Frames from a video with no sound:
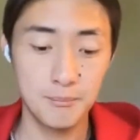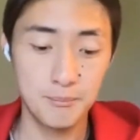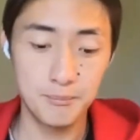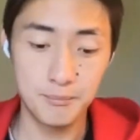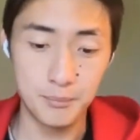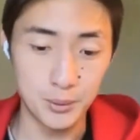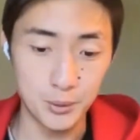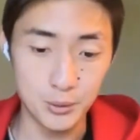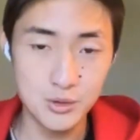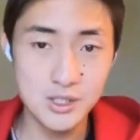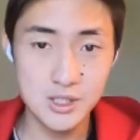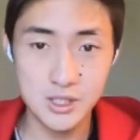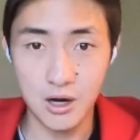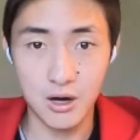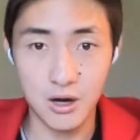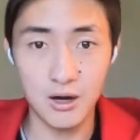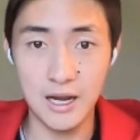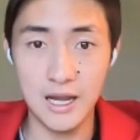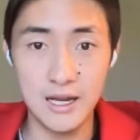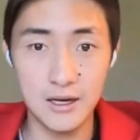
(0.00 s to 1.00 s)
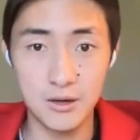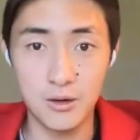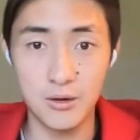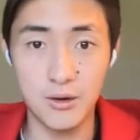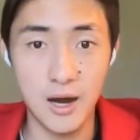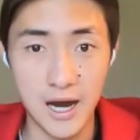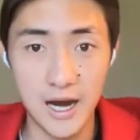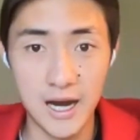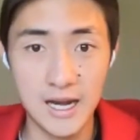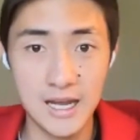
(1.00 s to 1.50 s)
boost our
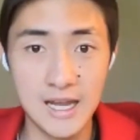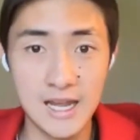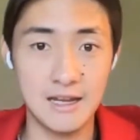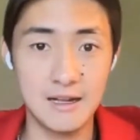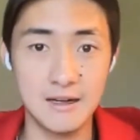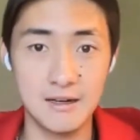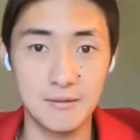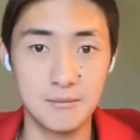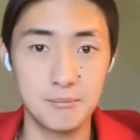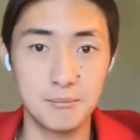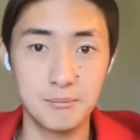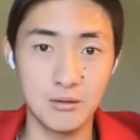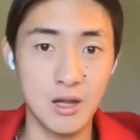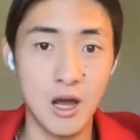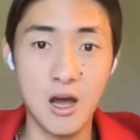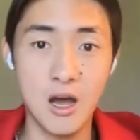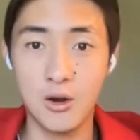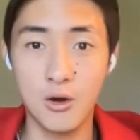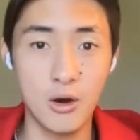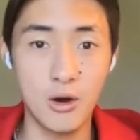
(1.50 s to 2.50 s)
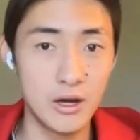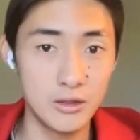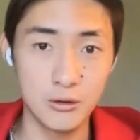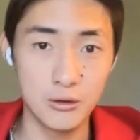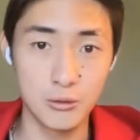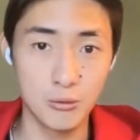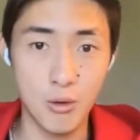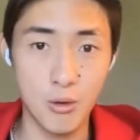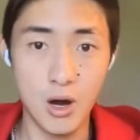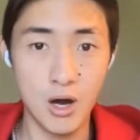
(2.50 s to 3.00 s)
NOI and not go
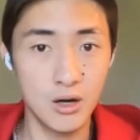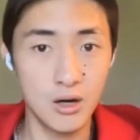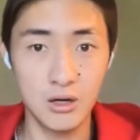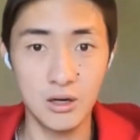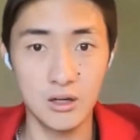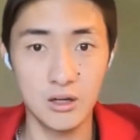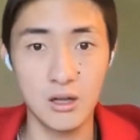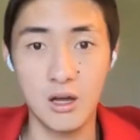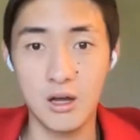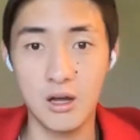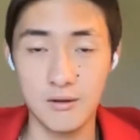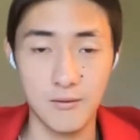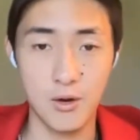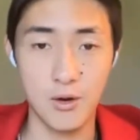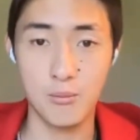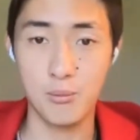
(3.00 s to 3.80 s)
underwater on a lot of our